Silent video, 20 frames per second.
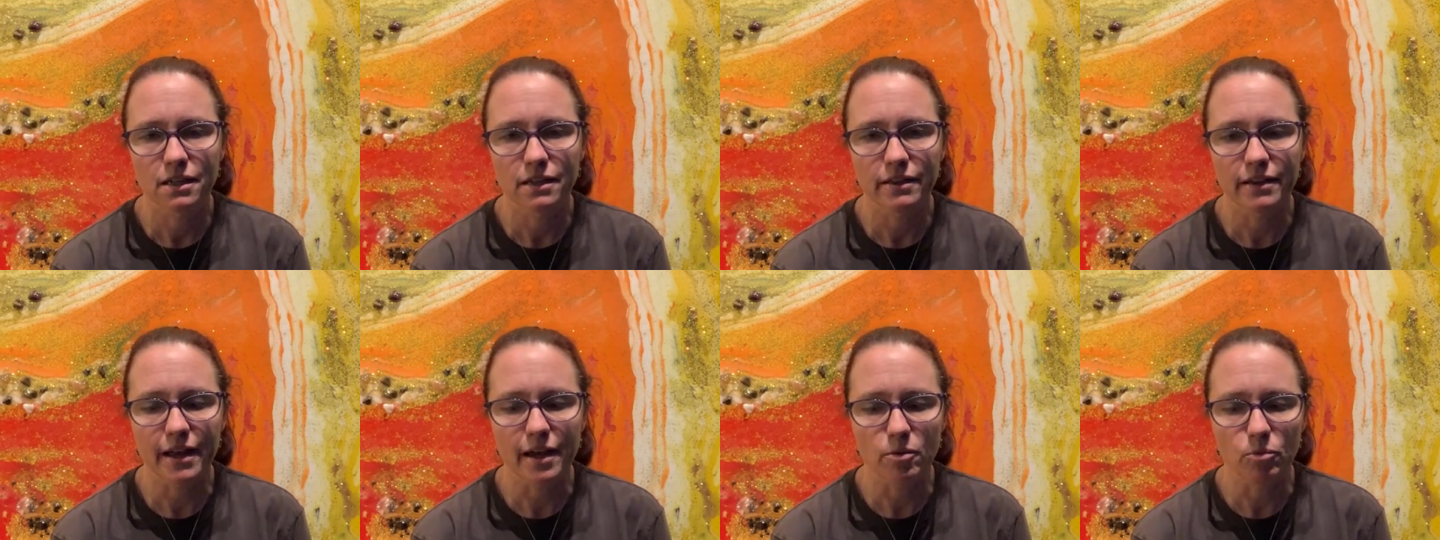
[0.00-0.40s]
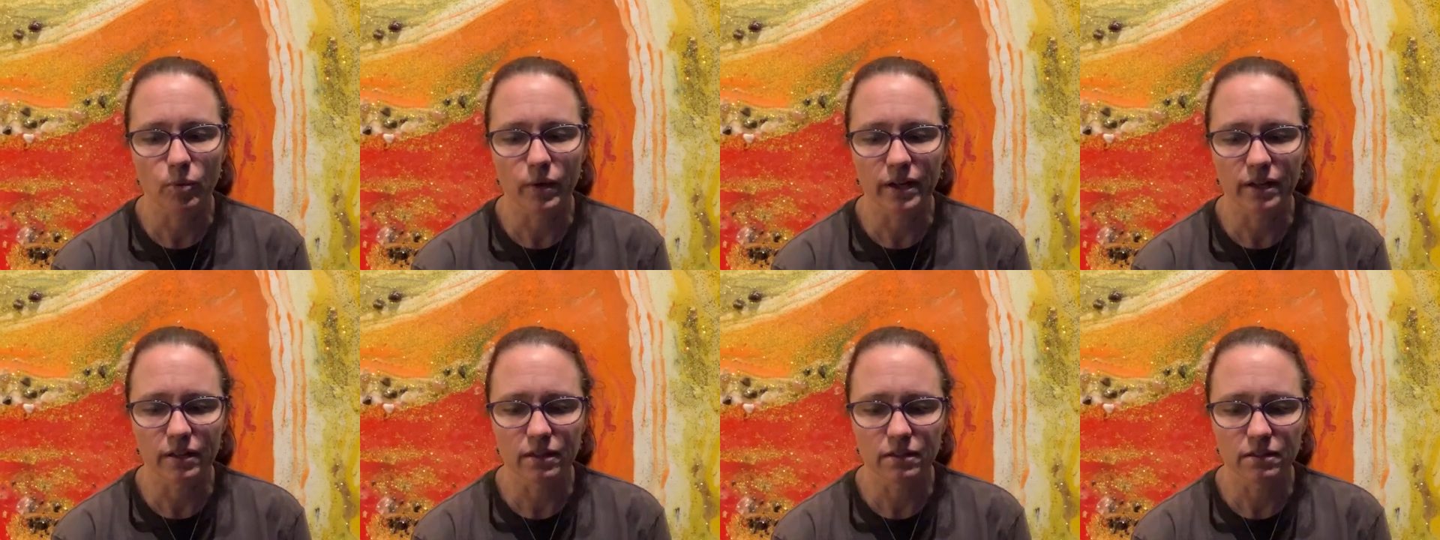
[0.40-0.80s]
that
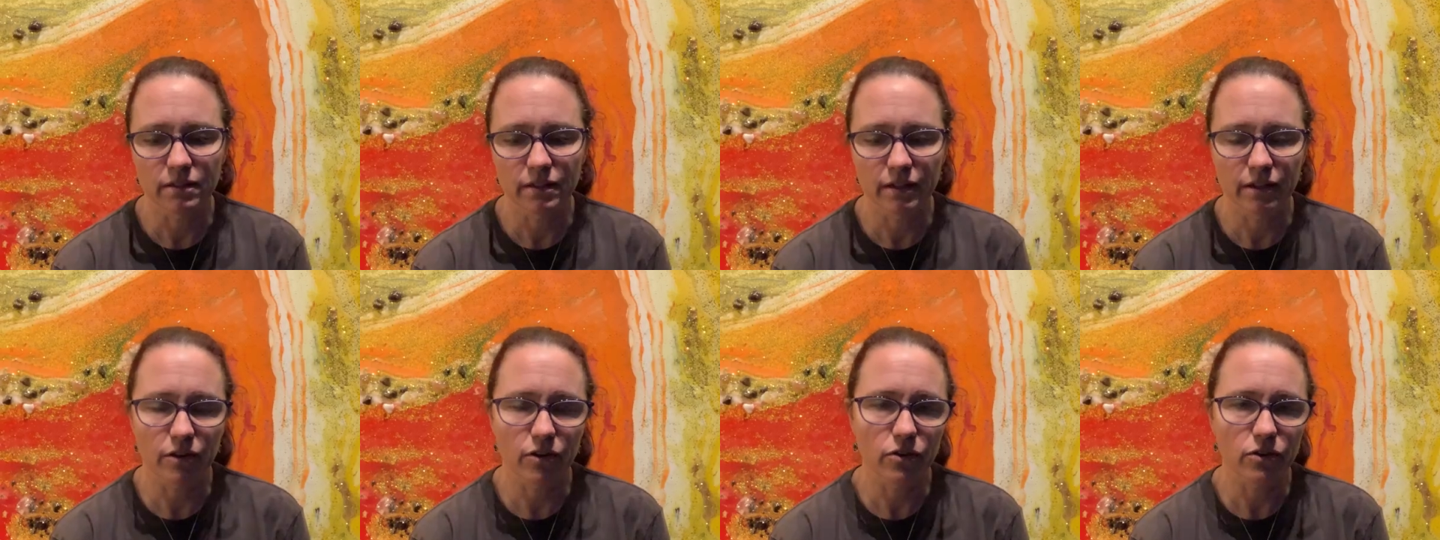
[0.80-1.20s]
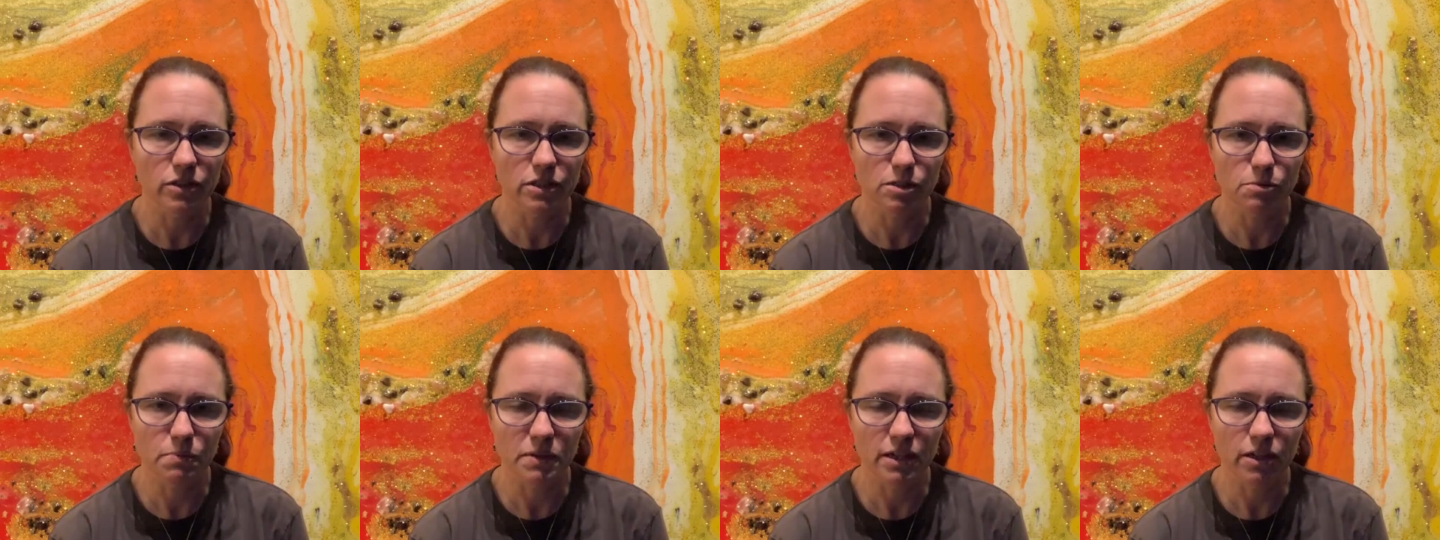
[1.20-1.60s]
will
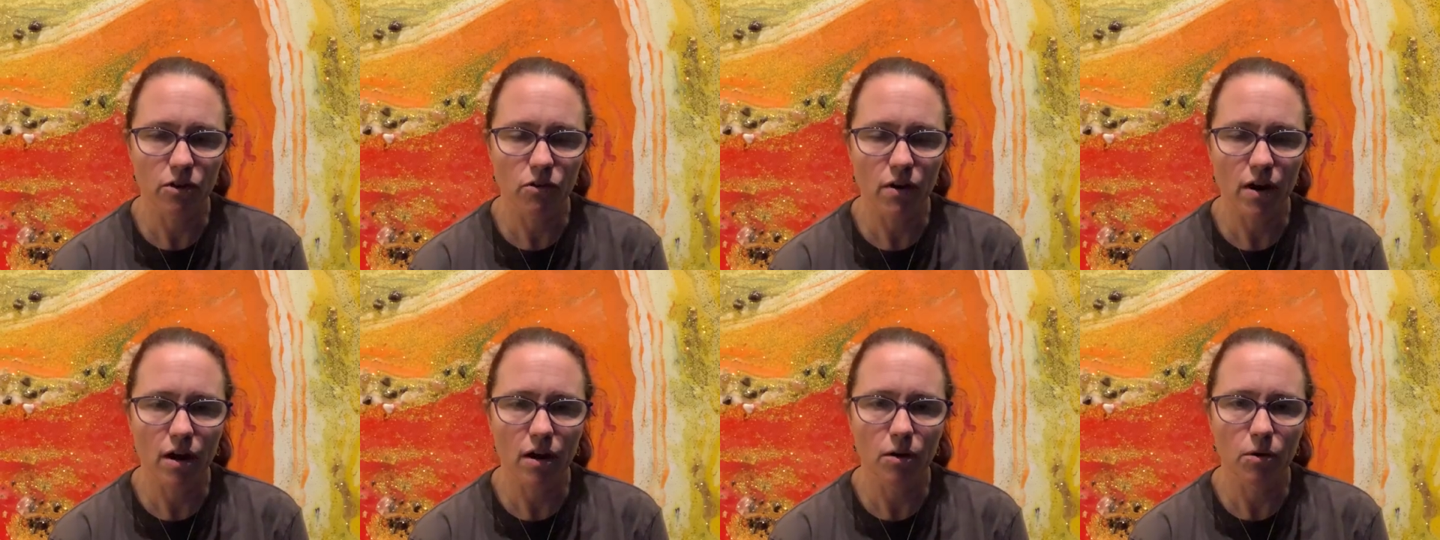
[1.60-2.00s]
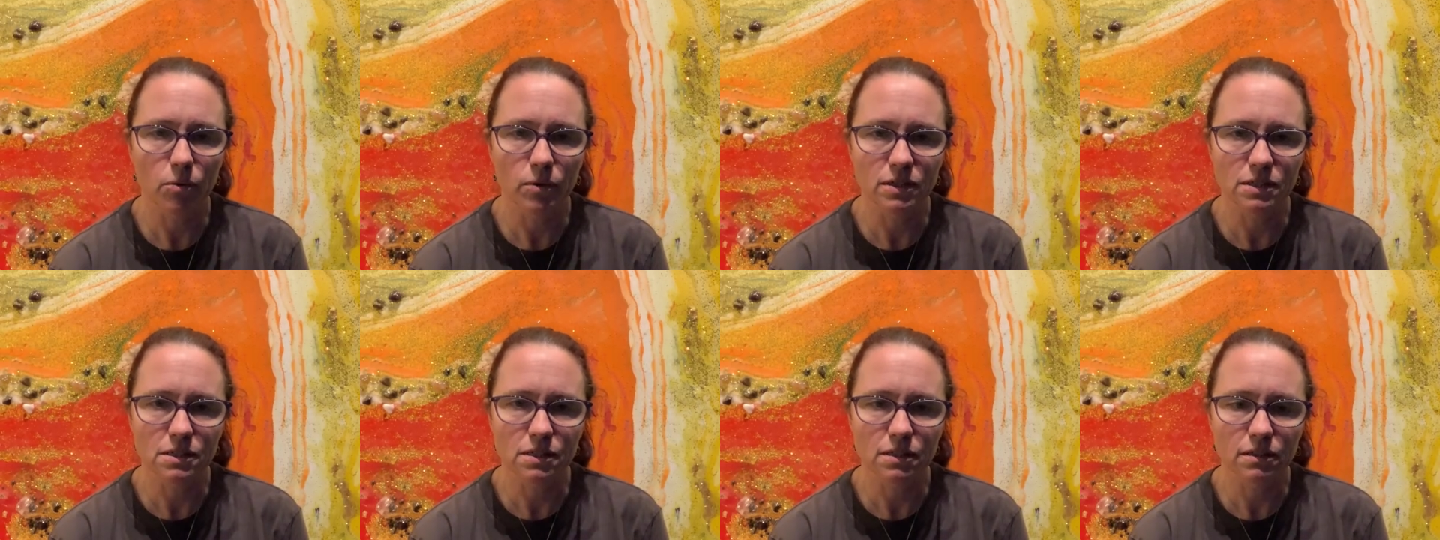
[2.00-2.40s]
encourage me to grow
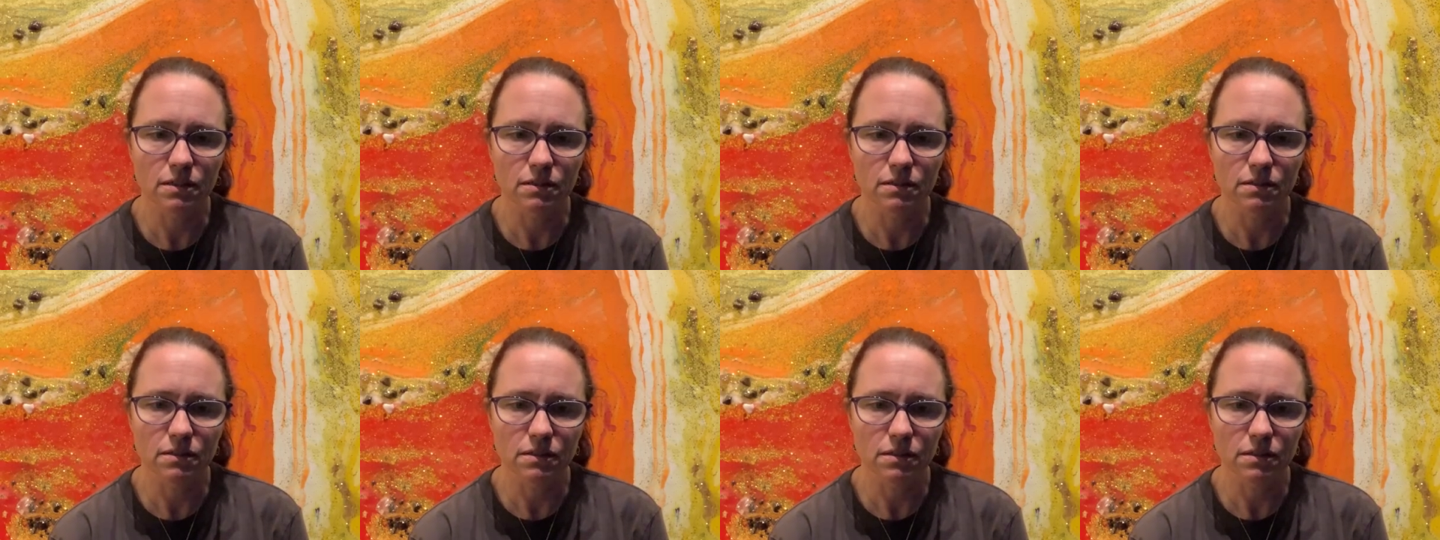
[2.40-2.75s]
and to